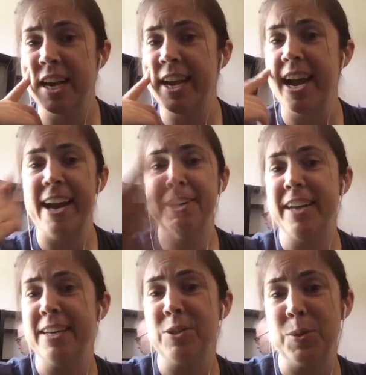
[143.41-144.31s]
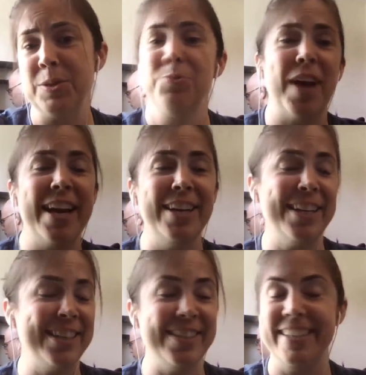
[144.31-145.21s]
I hired outsourced
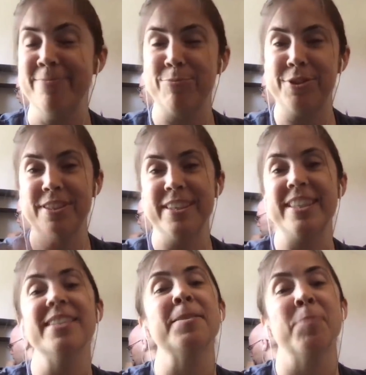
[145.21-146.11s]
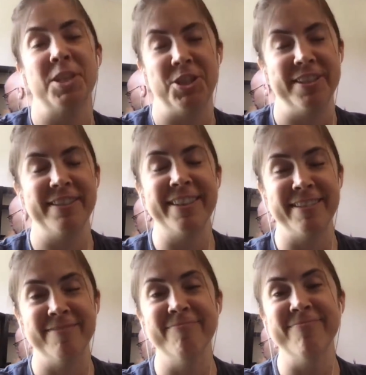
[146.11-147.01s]
writers, and this is much
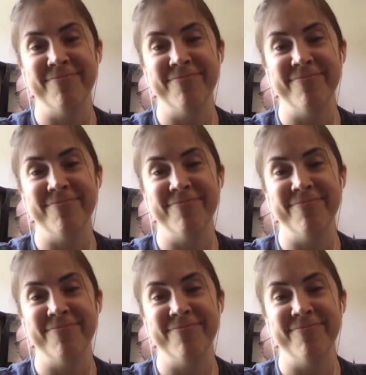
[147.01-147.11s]
easier.